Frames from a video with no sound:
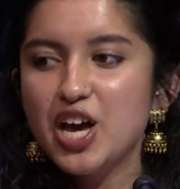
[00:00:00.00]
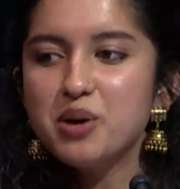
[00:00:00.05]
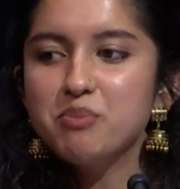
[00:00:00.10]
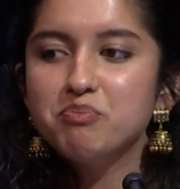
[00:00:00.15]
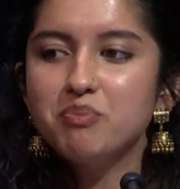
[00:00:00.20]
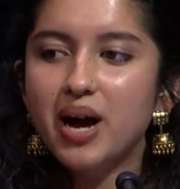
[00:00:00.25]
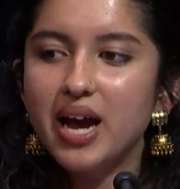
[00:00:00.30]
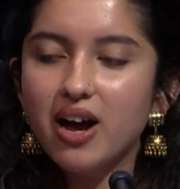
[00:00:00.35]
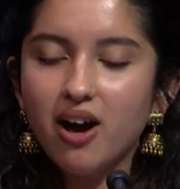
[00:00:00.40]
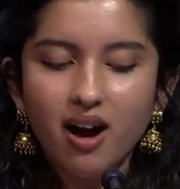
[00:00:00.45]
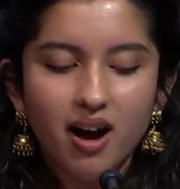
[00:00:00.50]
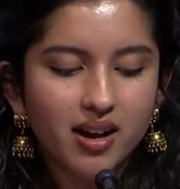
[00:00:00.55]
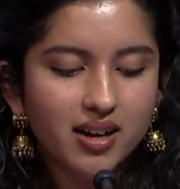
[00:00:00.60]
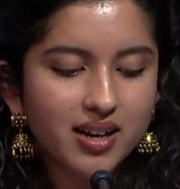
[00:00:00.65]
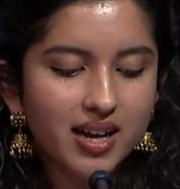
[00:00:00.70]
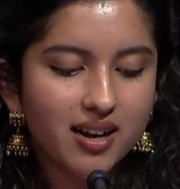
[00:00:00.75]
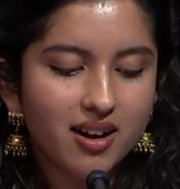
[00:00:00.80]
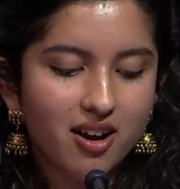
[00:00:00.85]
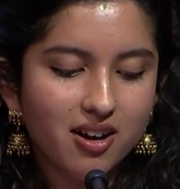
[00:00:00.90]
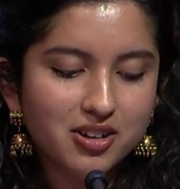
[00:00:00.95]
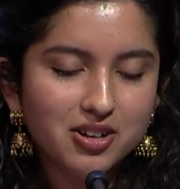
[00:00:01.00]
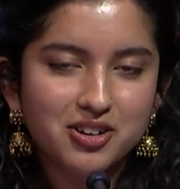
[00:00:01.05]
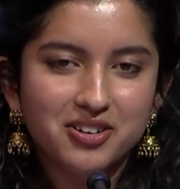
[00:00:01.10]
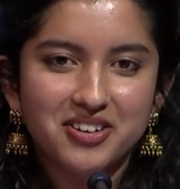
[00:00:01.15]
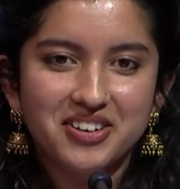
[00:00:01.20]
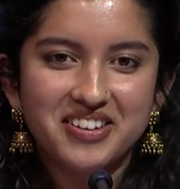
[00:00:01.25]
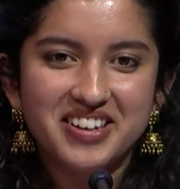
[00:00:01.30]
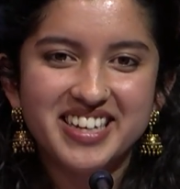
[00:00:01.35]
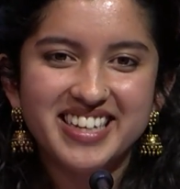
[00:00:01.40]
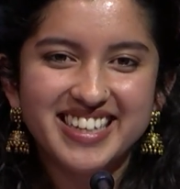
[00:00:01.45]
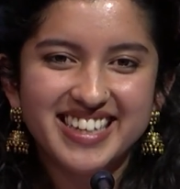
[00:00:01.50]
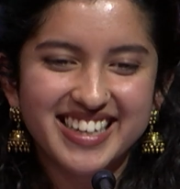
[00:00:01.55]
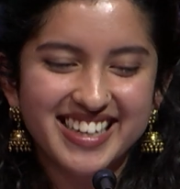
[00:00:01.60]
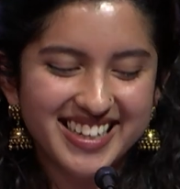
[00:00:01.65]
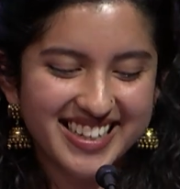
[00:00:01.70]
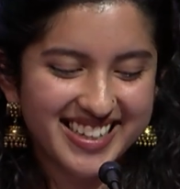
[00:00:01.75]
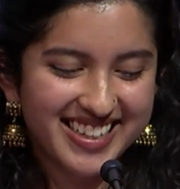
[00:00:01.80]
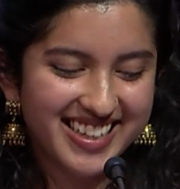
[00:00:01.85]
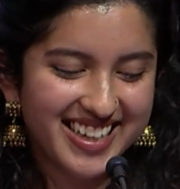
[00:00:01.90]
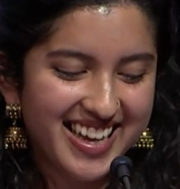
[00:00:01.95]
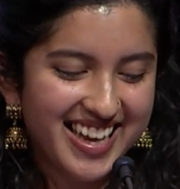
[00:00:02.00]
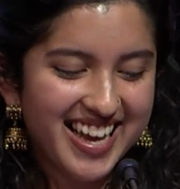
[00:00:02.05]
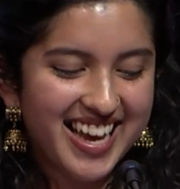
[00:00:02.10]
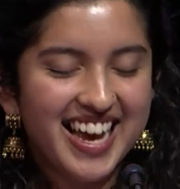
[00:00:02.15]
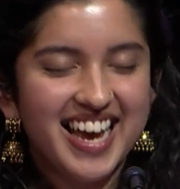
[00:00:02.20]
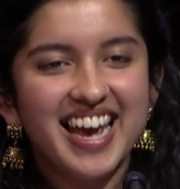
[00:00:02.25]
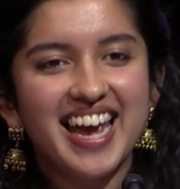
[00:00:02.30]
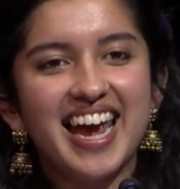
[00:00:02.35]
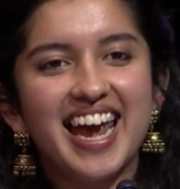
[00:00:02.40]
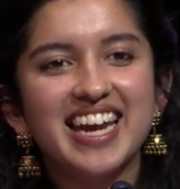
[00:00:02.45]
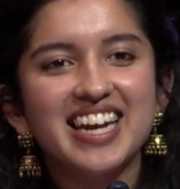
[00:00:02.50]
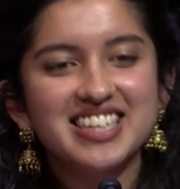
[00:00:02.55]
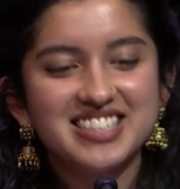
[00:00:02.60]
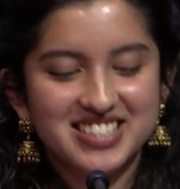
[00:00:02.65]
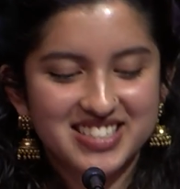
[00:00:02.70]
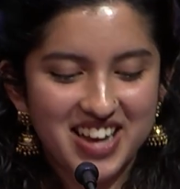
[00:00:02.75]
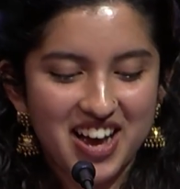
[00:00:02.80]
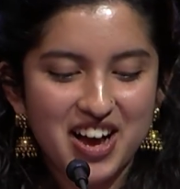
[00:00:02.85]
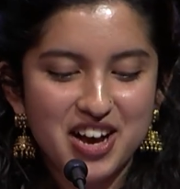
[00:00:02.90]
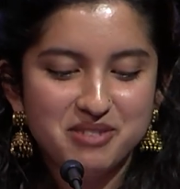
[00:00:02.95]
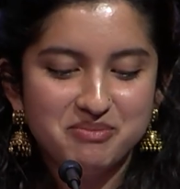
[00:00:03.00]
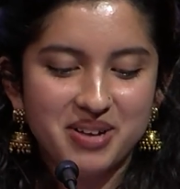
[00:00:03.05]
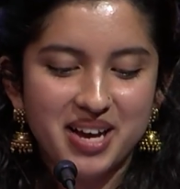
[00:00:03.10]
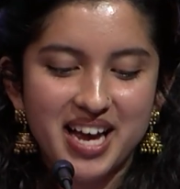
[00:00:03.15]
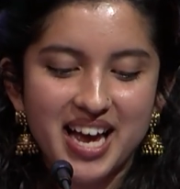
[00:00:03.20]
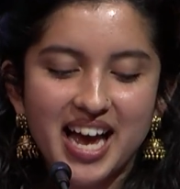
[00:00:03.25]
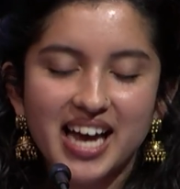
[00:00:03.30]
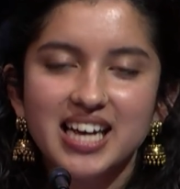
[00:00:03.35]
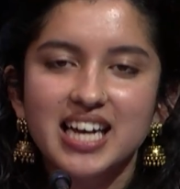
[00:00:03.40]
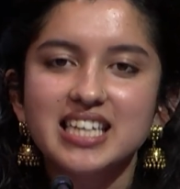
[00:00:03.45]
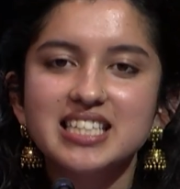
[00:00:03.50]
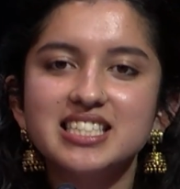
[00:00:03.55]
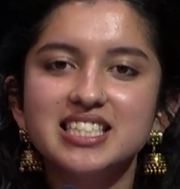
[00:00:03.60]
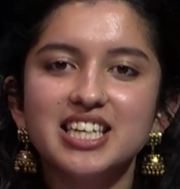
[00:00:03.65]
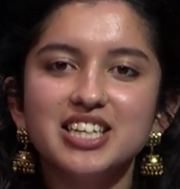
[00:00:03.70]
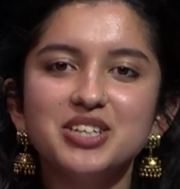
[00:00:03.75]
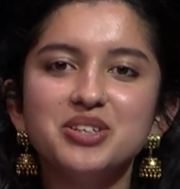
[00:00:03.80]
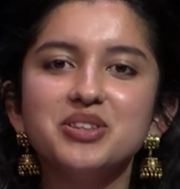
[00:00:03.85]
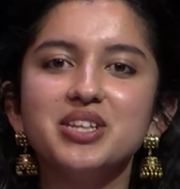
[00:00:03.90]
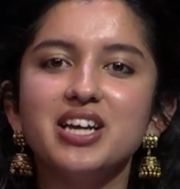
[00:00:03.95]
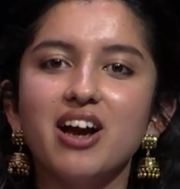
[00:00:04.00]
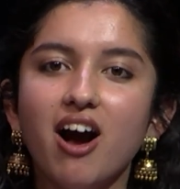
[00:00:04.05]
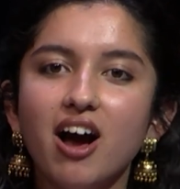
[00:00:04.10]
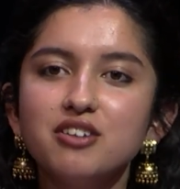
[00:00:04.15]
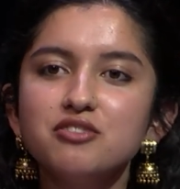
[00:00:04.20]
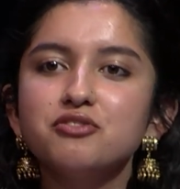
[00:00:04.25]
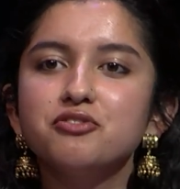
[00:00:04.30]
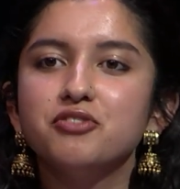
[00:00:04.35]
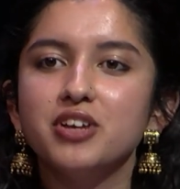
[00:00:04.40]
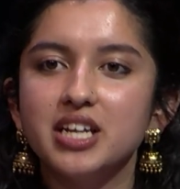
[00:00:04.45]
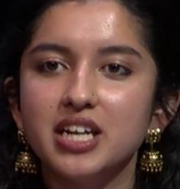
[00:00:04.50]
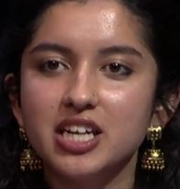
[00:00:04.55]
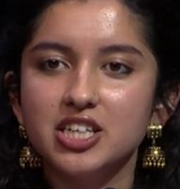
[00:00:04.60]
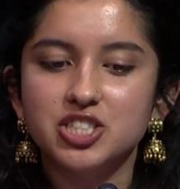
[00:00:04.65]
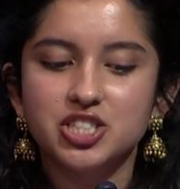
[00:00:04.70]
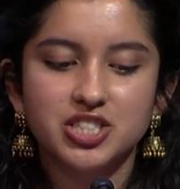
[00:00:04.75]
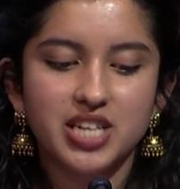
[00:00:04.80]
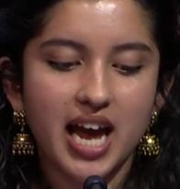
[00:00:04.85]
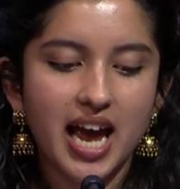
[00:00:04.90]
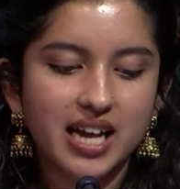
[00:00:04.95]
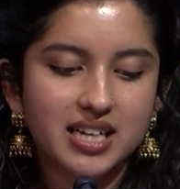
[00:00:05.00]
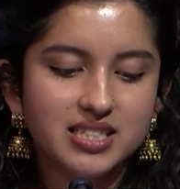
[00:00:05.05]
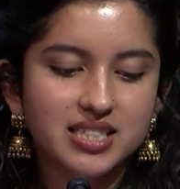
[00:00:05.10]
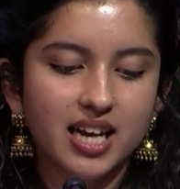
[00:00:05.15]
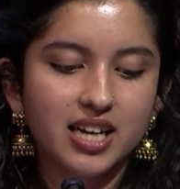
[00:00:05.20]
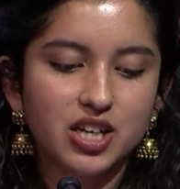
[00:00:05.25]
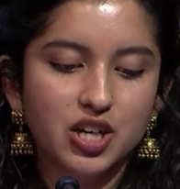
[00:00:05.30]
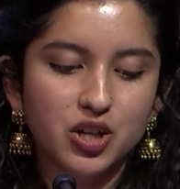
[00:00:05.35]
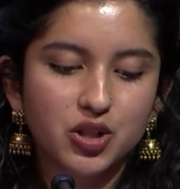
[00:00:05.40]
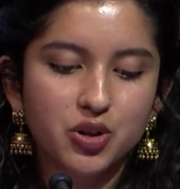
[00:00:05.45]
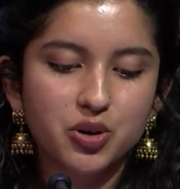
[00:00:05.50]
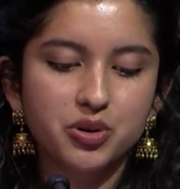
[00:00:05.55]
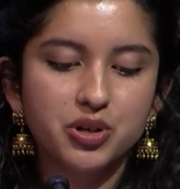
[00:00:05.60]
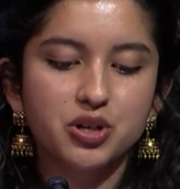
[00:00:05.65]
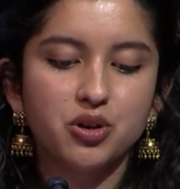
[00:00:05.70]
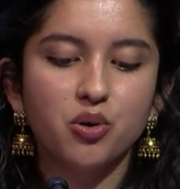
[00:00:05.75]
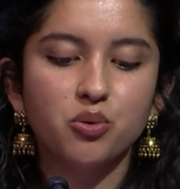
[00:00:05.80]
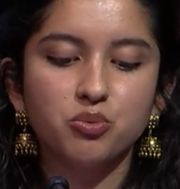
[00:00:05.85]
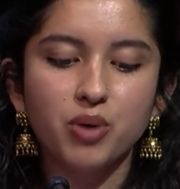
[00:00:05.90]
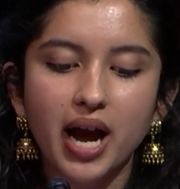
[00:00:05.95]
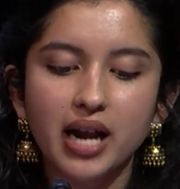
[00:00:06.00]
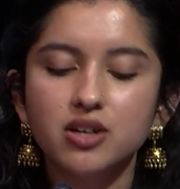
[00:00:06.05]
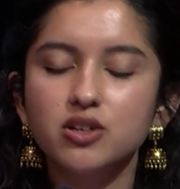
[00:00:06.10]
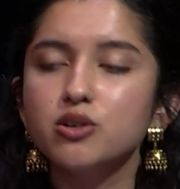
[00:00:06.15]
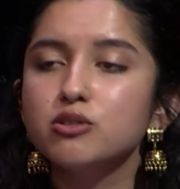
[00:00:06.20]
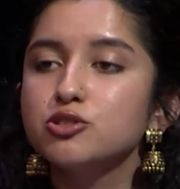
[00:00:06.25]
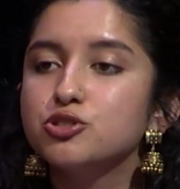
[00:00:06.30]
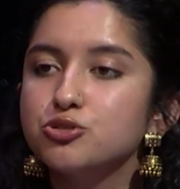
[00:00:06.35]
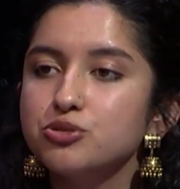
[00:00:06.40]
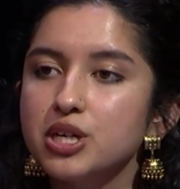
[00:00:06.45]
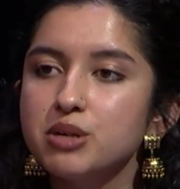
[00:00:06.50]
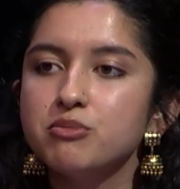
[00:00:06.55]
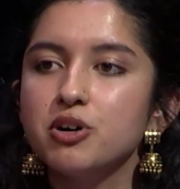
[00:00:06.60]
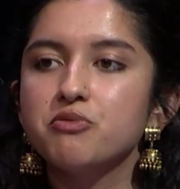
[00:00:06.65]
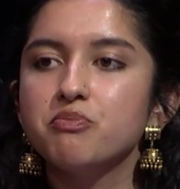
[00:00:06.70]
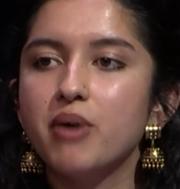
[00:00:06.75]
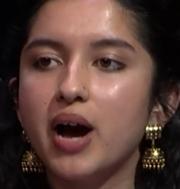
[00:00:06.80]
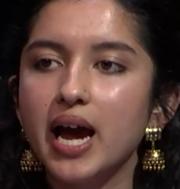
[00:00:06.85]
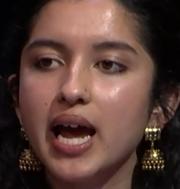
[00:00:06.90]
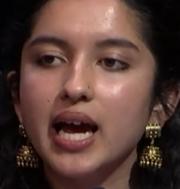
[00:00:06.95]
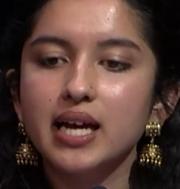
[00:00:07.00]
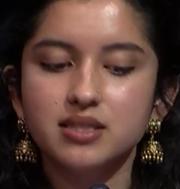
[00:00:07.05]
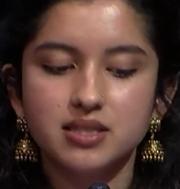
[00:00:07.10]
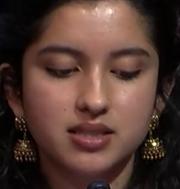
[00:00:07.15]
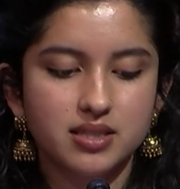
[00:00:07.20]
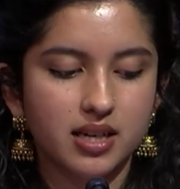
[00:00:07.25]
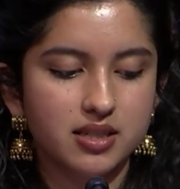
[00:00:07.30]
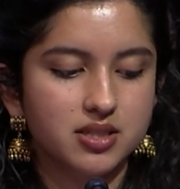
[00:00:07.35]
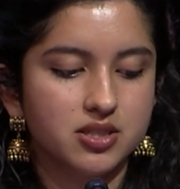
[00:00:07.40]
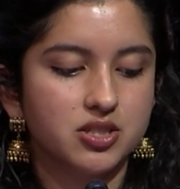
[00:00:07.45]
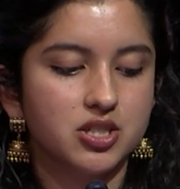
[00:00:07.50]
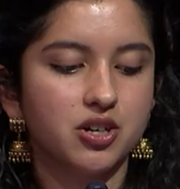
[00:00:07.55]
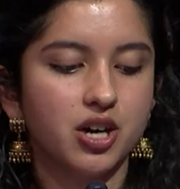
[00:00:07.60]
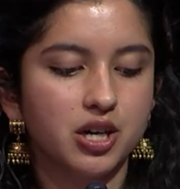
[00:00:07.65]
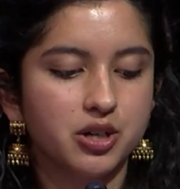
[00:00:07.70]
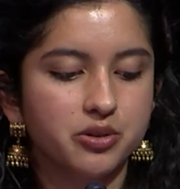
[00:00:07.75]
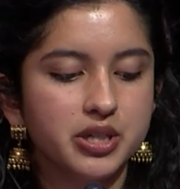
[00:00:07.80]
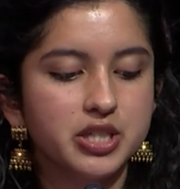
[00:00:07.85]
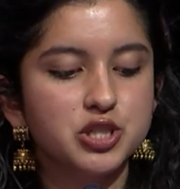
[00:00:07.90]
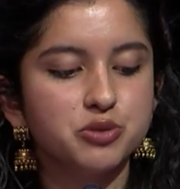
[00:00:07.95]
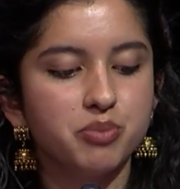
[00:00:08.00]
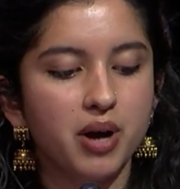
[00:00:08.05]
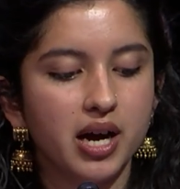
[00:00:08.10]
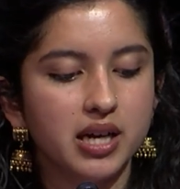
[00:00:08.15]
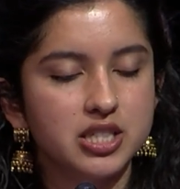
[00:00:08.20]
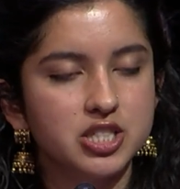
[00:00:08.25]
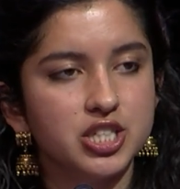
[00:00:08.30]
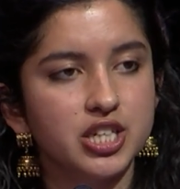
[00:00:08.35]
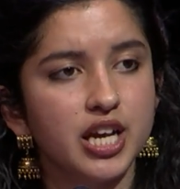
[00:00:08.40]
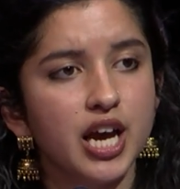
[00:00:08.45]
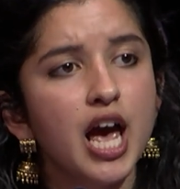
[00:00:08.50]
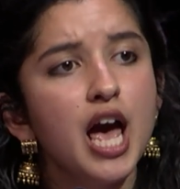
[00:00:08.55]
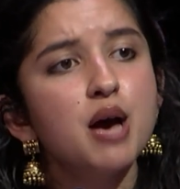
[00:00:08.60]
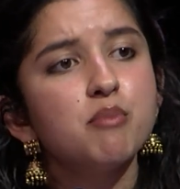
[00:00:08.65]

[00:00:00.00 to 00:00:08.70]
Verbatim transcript: My aunt and uncle in Assam continue the unfinished anti colonial radical dream of my ancestor, Harish Bakshi,